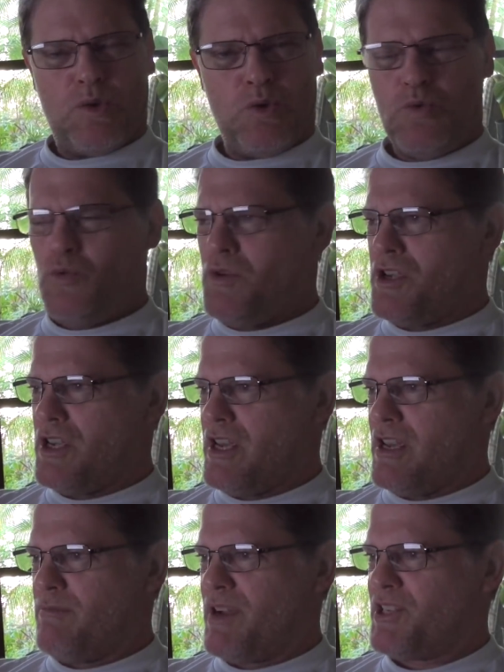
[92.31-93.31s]
Oh,
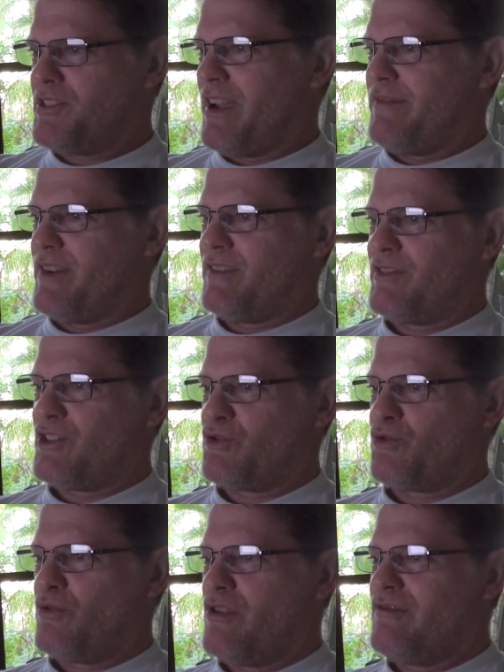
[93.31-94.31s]
yeah, must have a
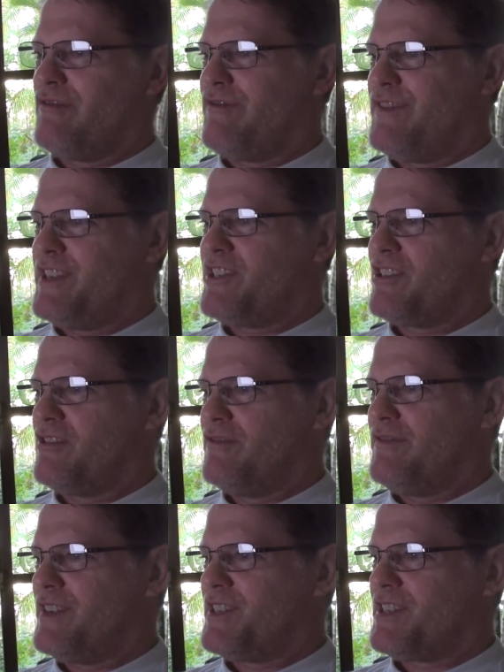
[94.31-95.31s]
strong physical
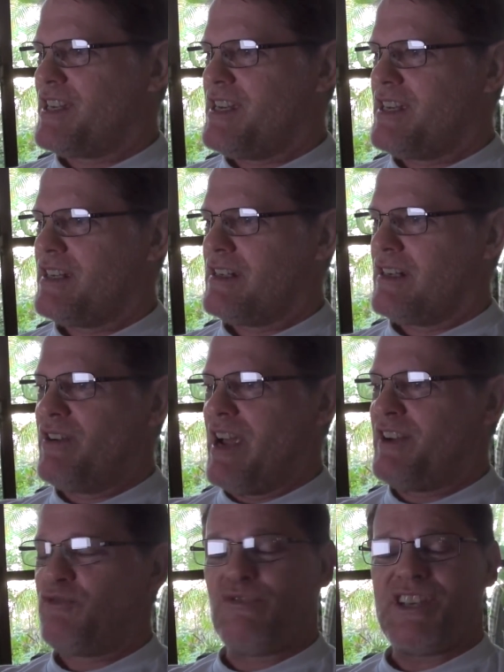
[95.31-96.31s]
physique
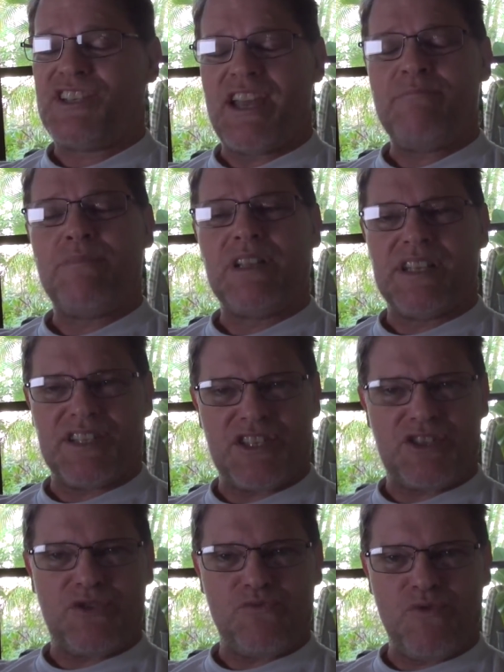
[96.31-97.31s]
and
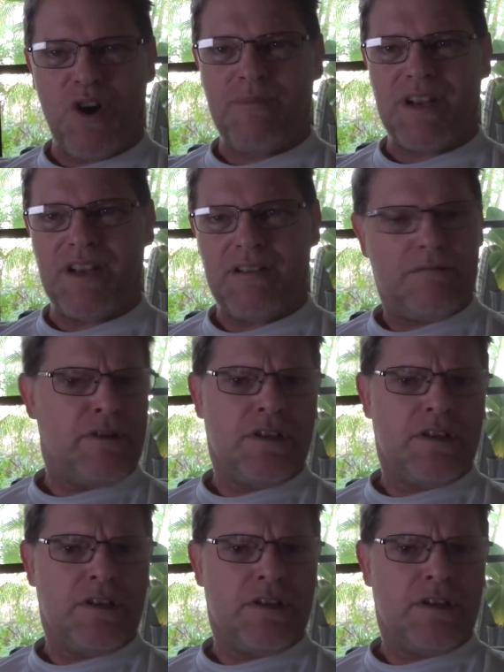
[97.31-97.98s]
resemblance to Robin.